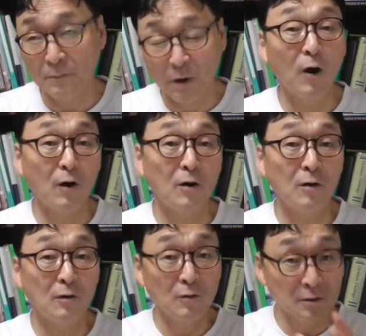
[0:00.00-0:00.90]
Paul
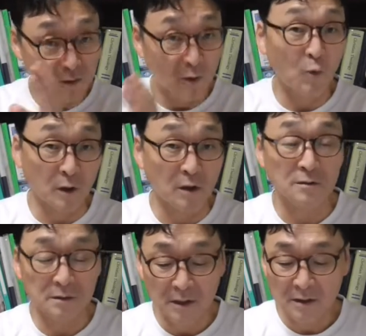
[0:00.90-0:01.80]
also
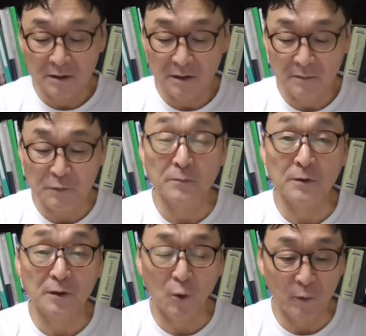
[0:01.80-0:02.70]
warned the people
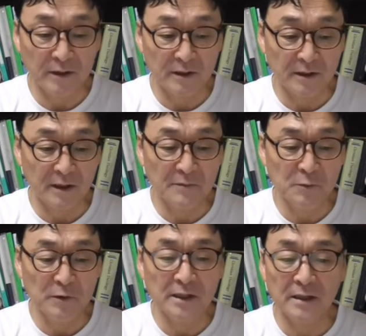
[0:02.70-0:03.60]
in the Corinthian. Let me
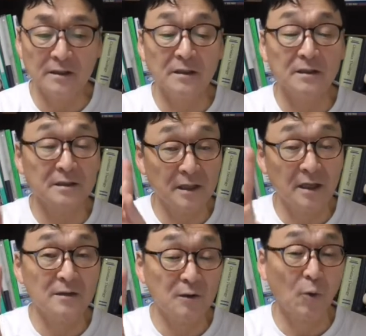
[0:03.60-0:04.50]
read at the
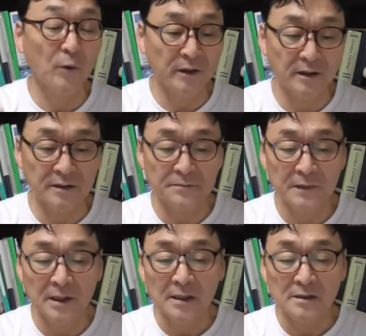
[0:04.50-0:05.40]
second Corinthian
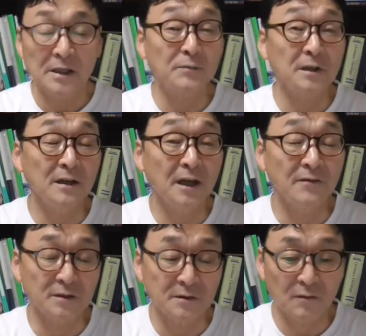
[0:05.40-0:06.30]
chapter
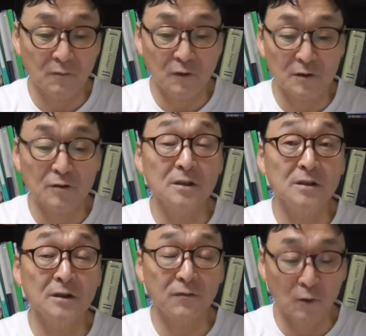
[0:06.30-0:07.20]
11 verse
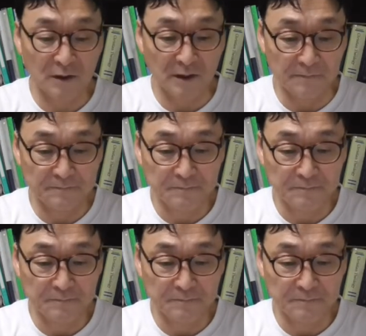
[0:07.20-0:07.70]
13 and 14.